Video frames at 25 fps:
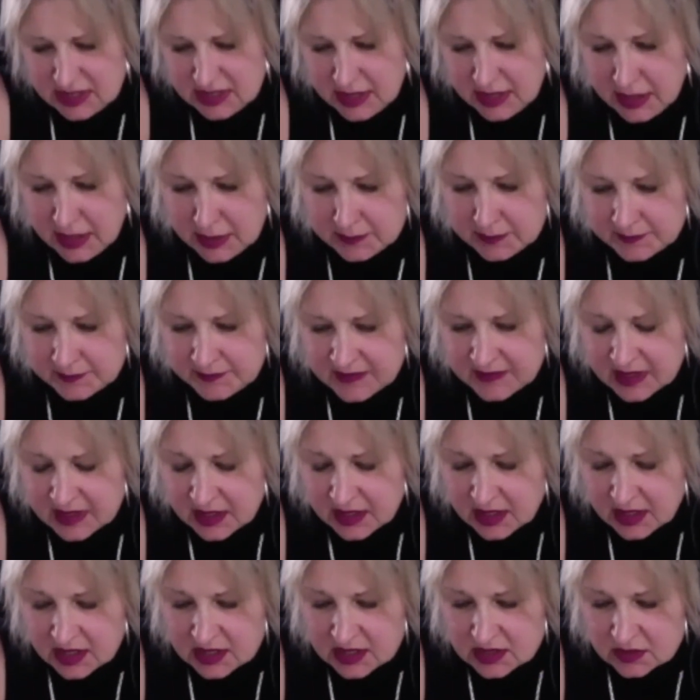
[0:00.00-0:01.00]
Um,
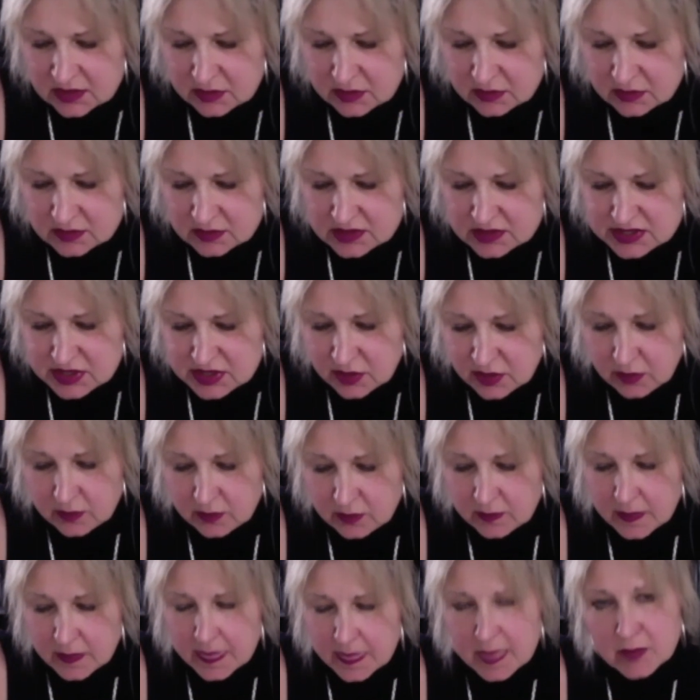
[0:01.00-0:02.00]
so
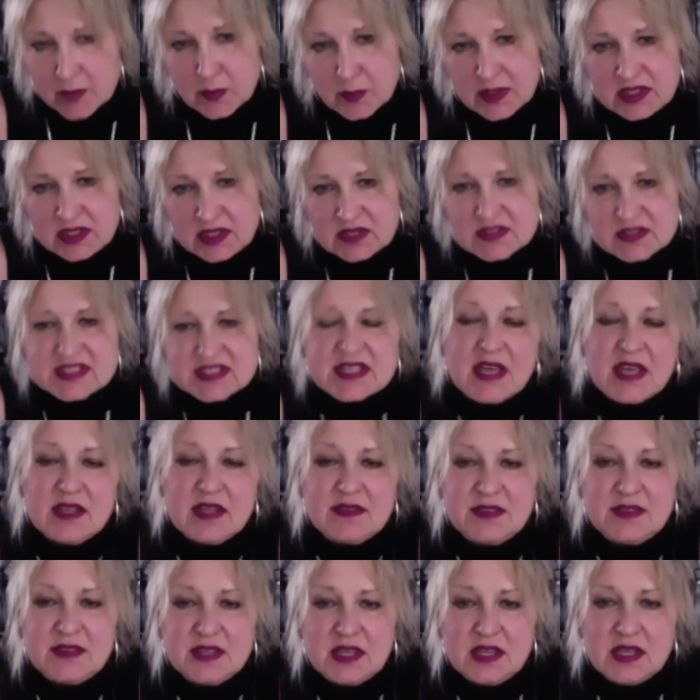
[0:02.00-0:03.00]
when you said
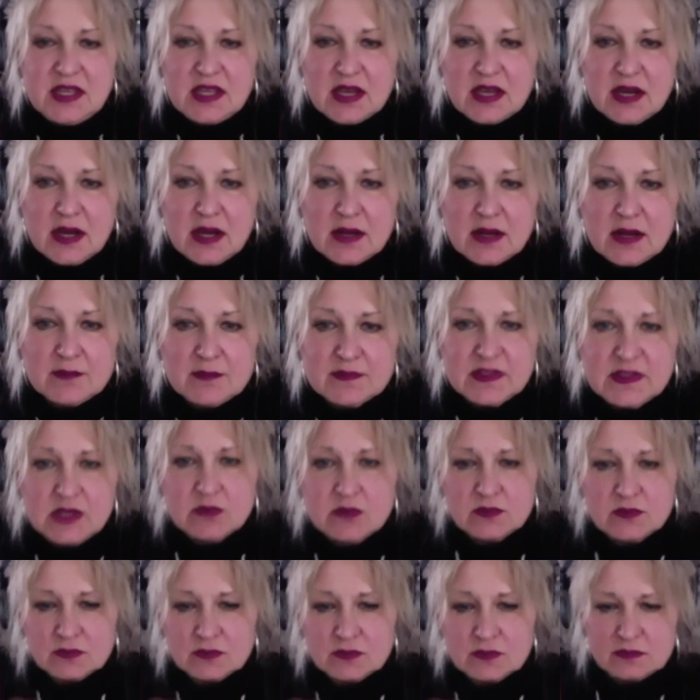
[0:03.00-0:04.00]
the um,
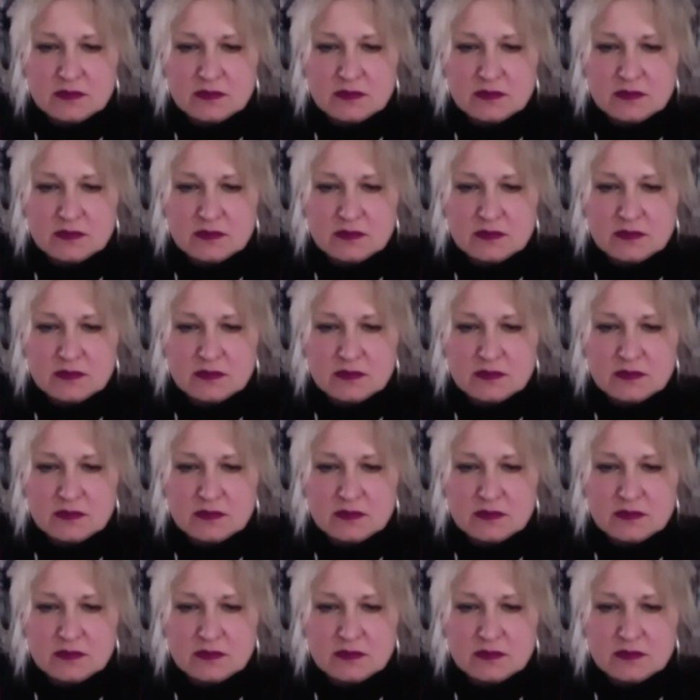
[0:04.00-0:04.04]
you,